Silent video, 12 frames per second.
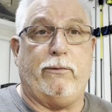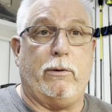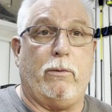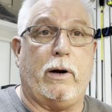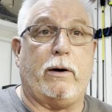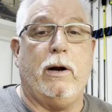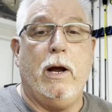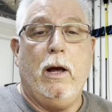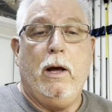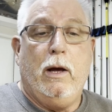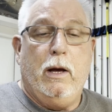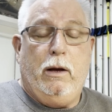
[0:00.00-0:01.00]
foot of water.
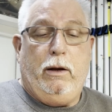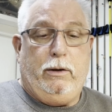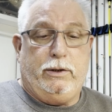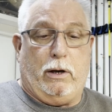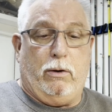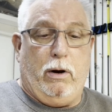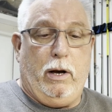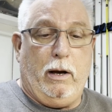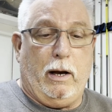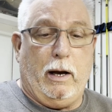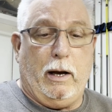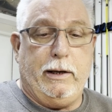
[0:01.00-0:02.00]
So
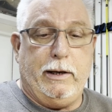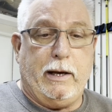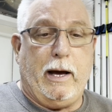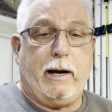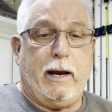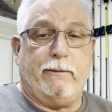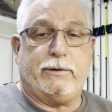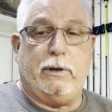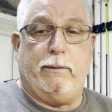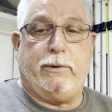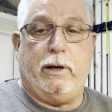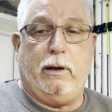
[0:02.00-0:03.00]
uh, you got to have
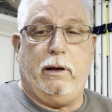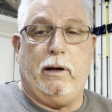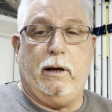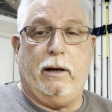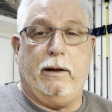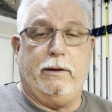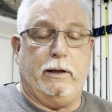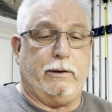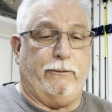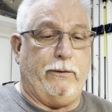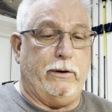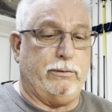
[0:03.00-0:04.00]
something uh, that
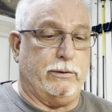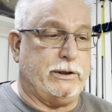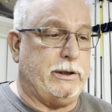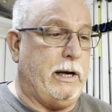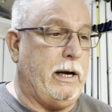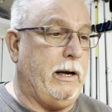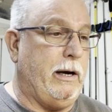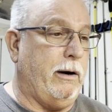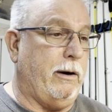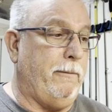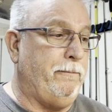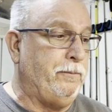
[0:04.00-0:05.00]
the fish will see
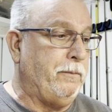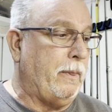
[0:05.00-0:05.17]
here.